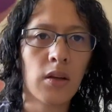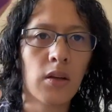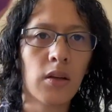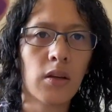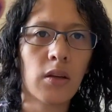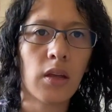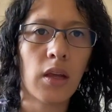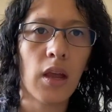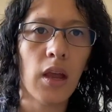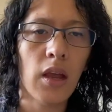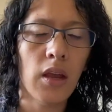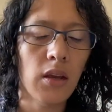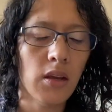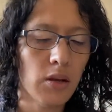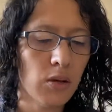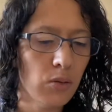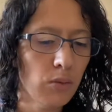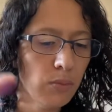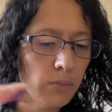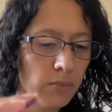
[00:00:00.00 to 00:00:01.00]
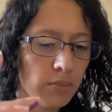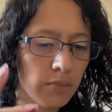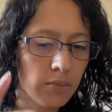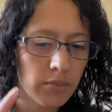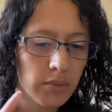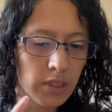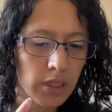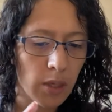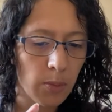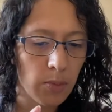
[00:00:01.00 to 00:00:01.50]
Okay. Oh,
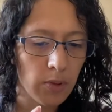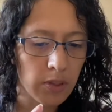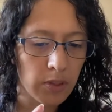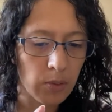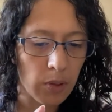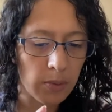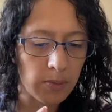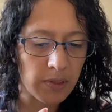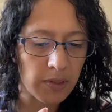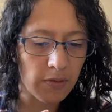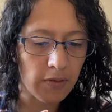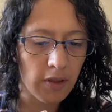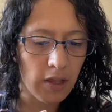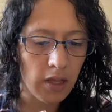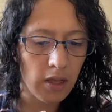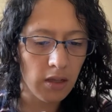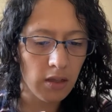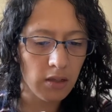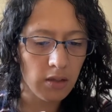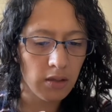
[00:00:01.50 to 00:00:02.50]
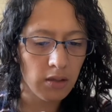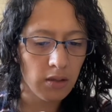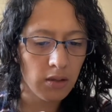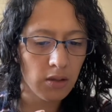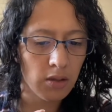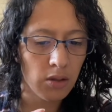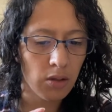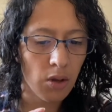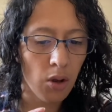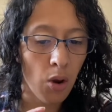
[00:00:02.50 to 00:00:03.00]
a couple swipes of that.
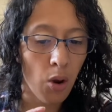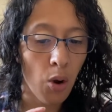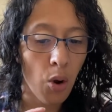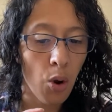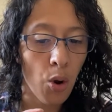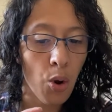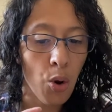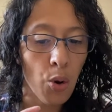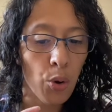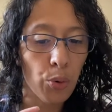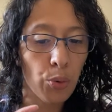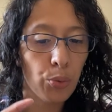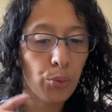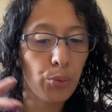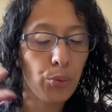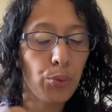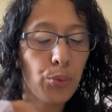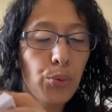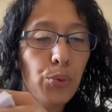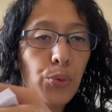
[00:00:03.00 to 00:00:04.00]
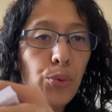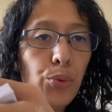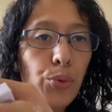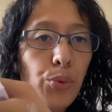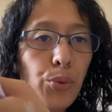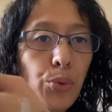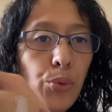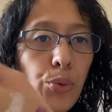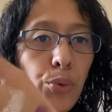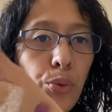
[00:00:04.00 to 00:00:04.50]

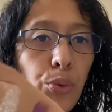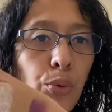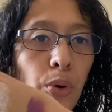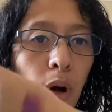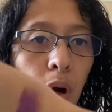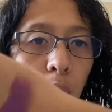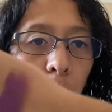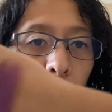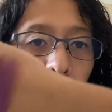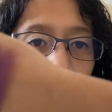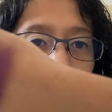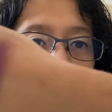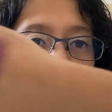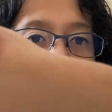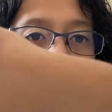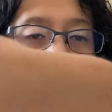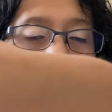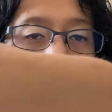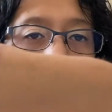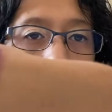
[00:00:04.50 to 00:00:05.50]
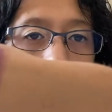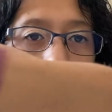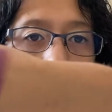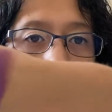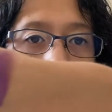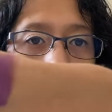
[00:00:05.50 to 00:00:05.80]
Ooh, okay. Okay,